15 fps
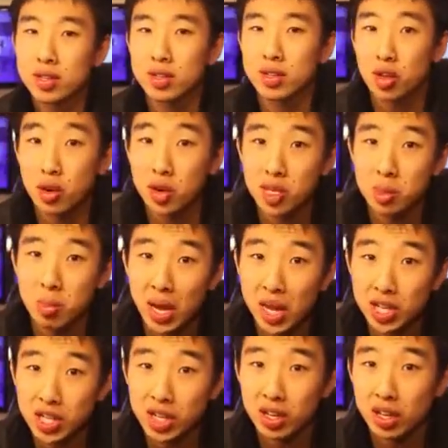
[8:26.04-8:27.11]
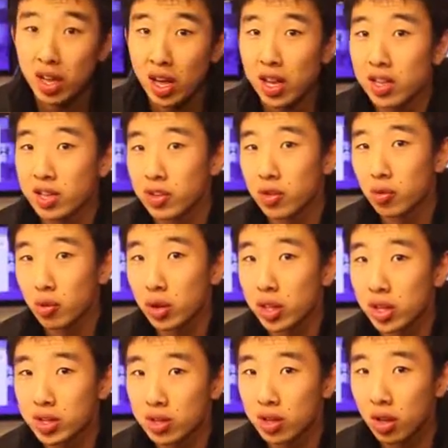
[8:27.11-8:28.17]
is known as paging, and it's
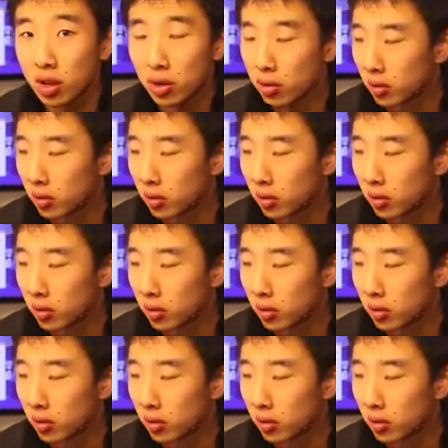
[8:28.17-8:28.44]
really slow.